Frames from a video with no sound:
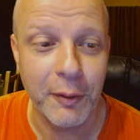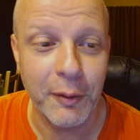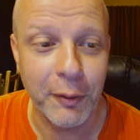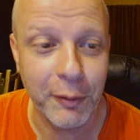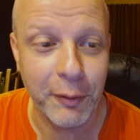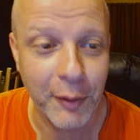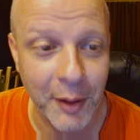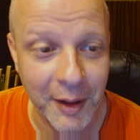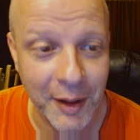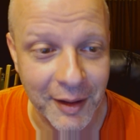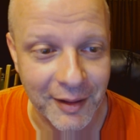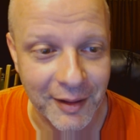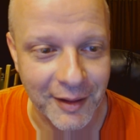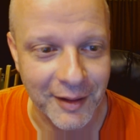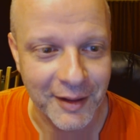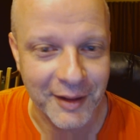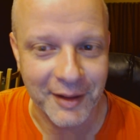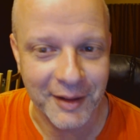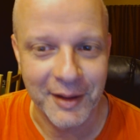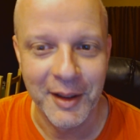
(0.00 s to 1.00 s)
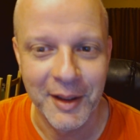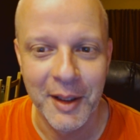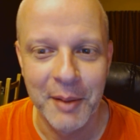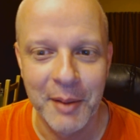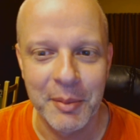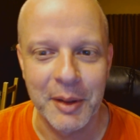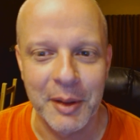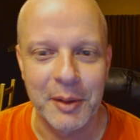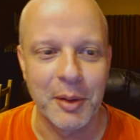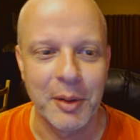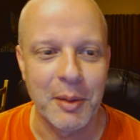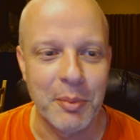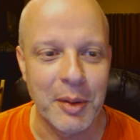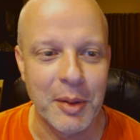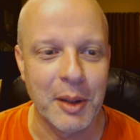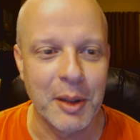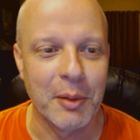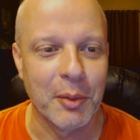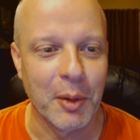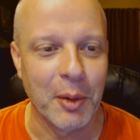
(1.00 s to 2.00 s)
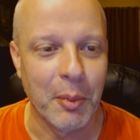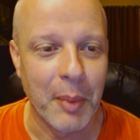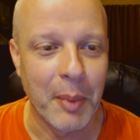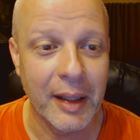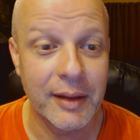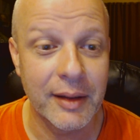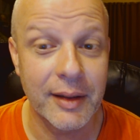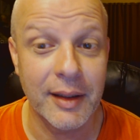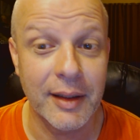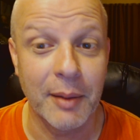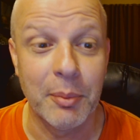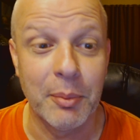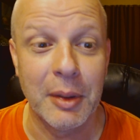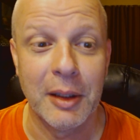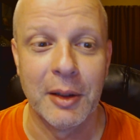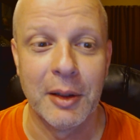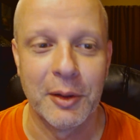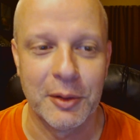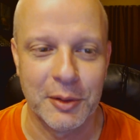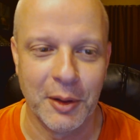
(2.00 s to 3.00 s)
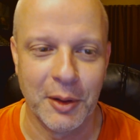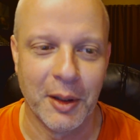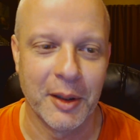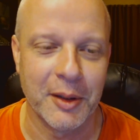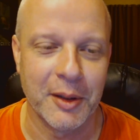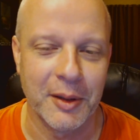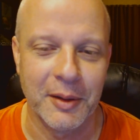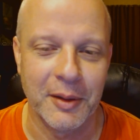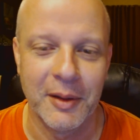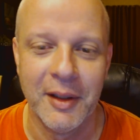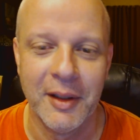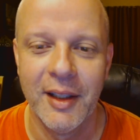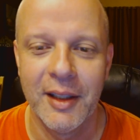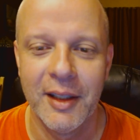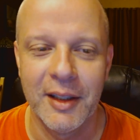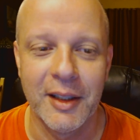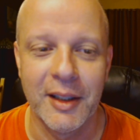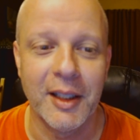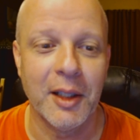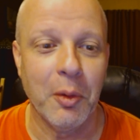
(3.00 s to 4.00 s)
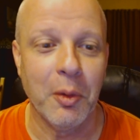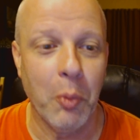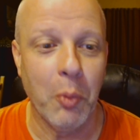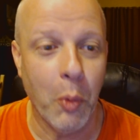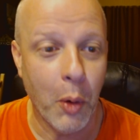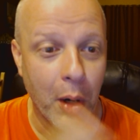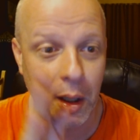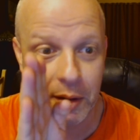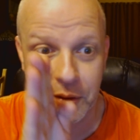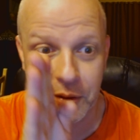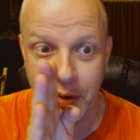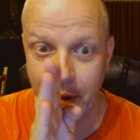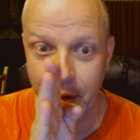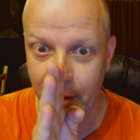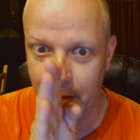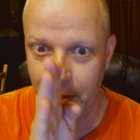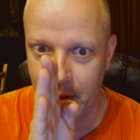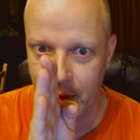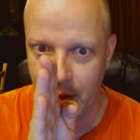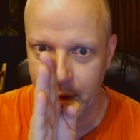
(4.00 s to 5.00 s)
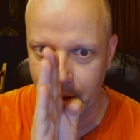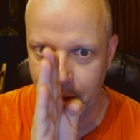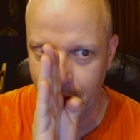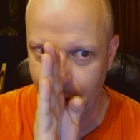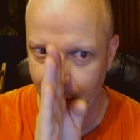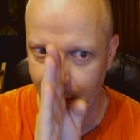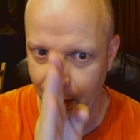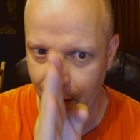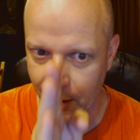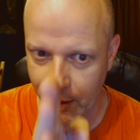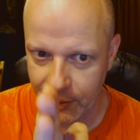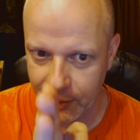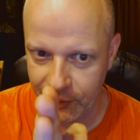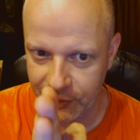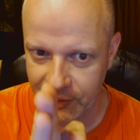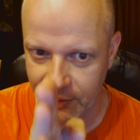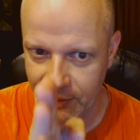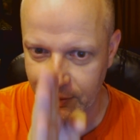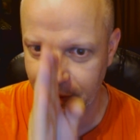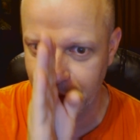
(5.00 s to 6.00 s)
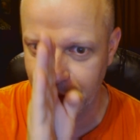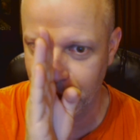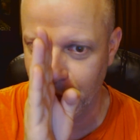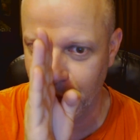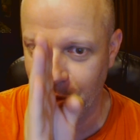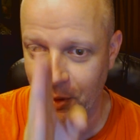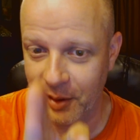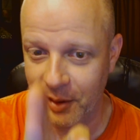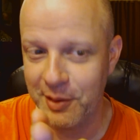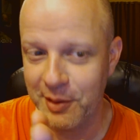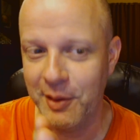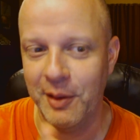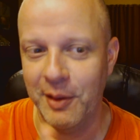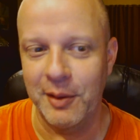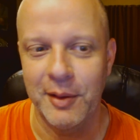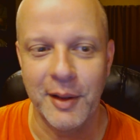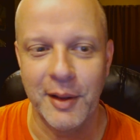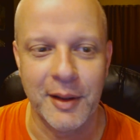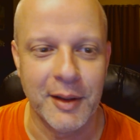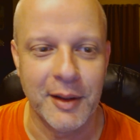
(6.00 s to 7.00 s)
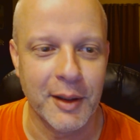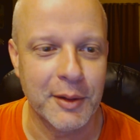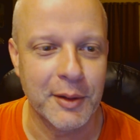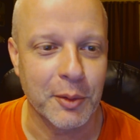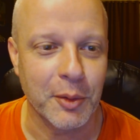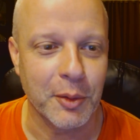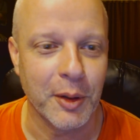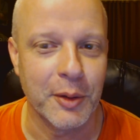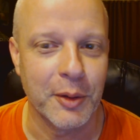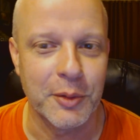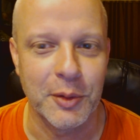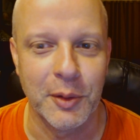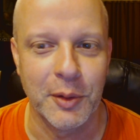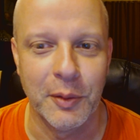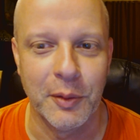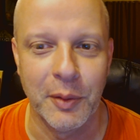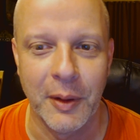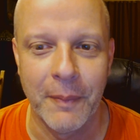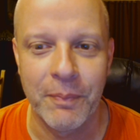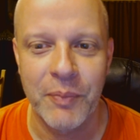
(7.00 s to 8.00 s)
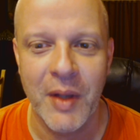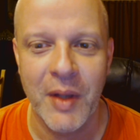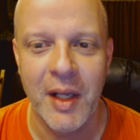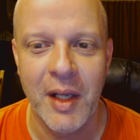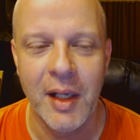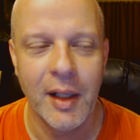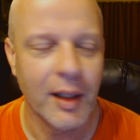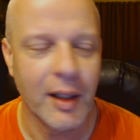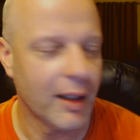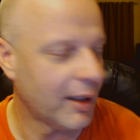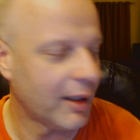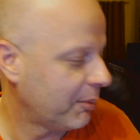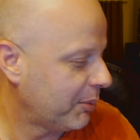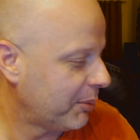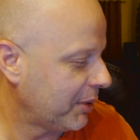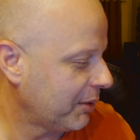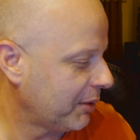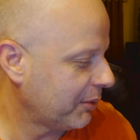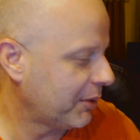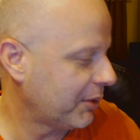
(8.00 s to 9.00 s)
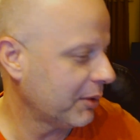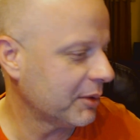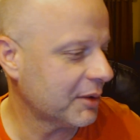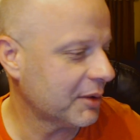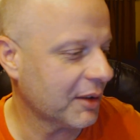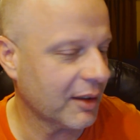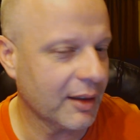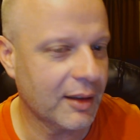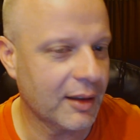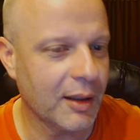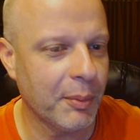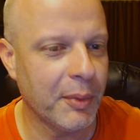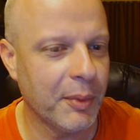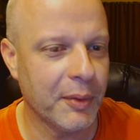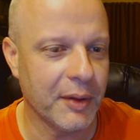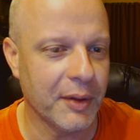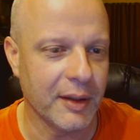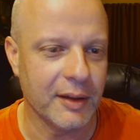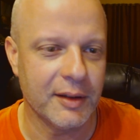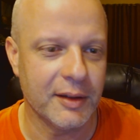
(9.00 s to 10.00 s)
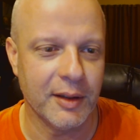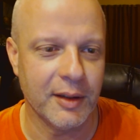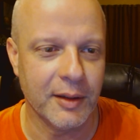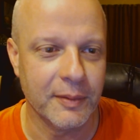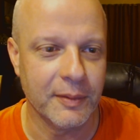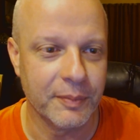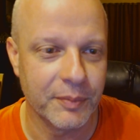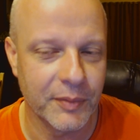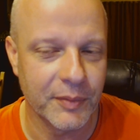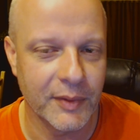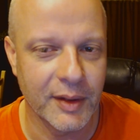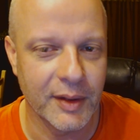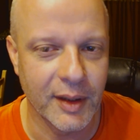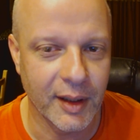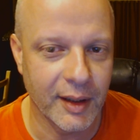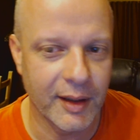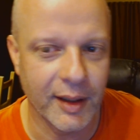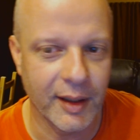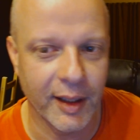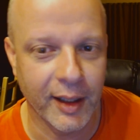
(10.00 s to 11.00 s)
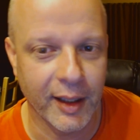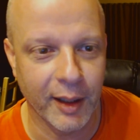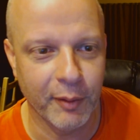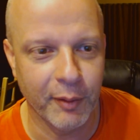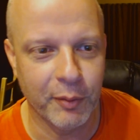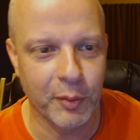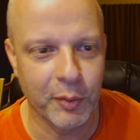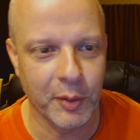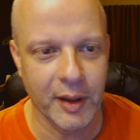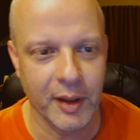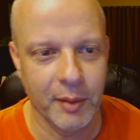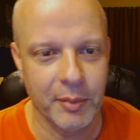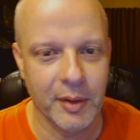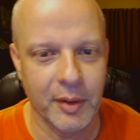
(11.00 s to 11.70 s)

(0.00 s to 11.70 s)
There's a fine line between being romantic and being a stalker. You got to watch that line constantly. Watch that line, not to cross over it. Um, but there's a couple things here that I, that I have for you.